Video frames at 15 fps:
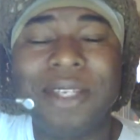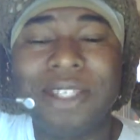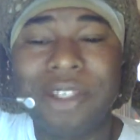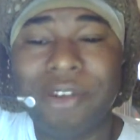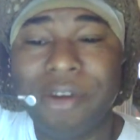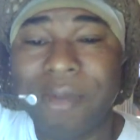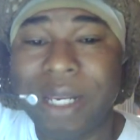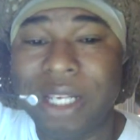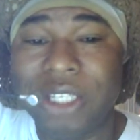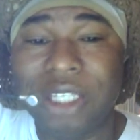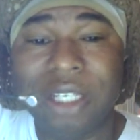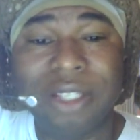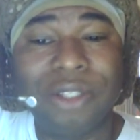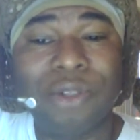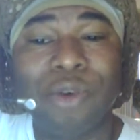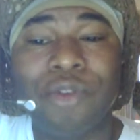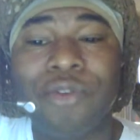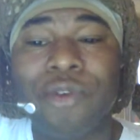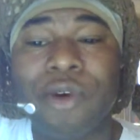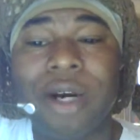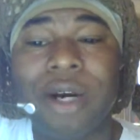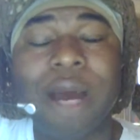discrimination and so
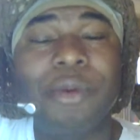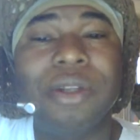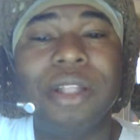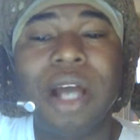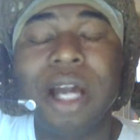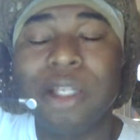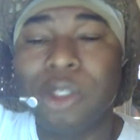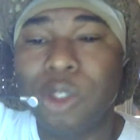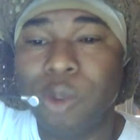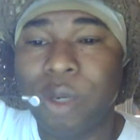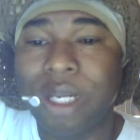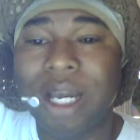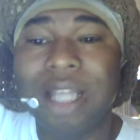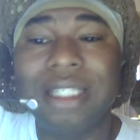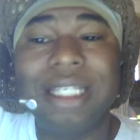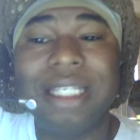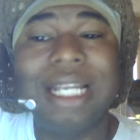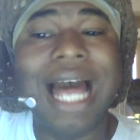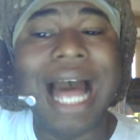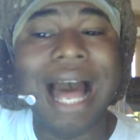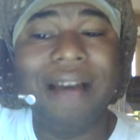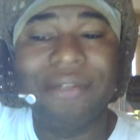forth. I will not do it until
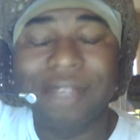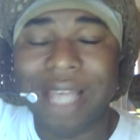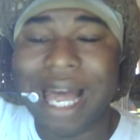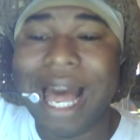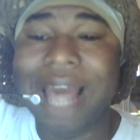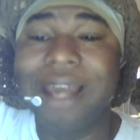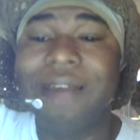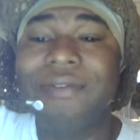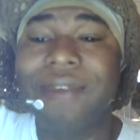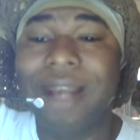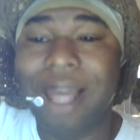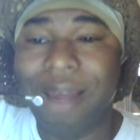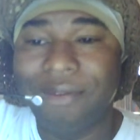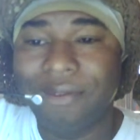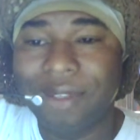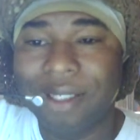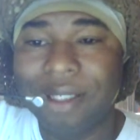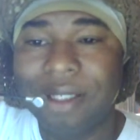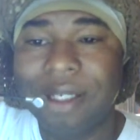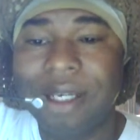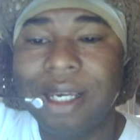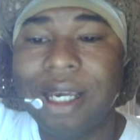after I have left.
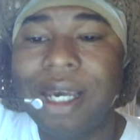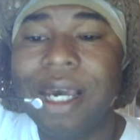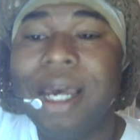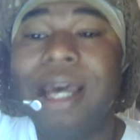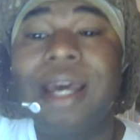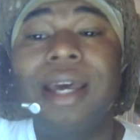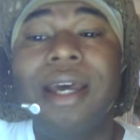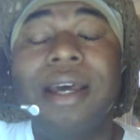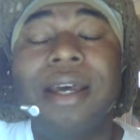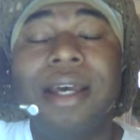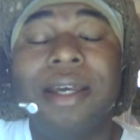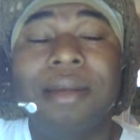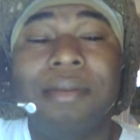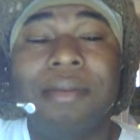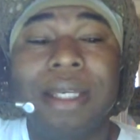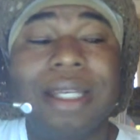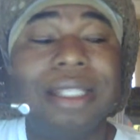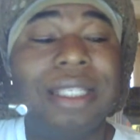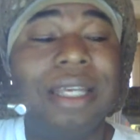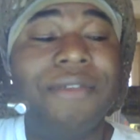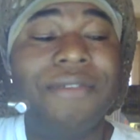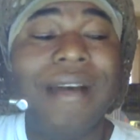
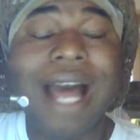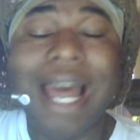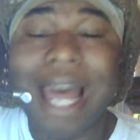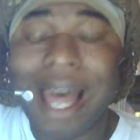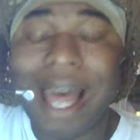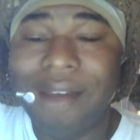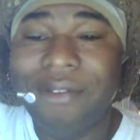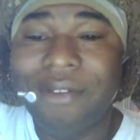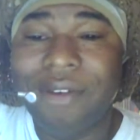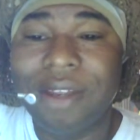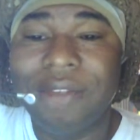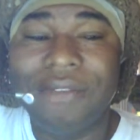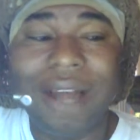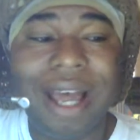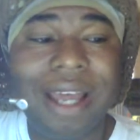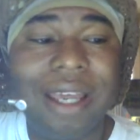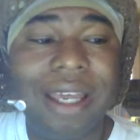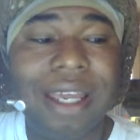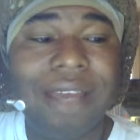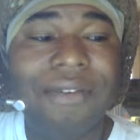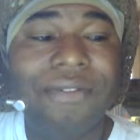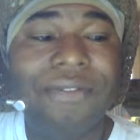Because if I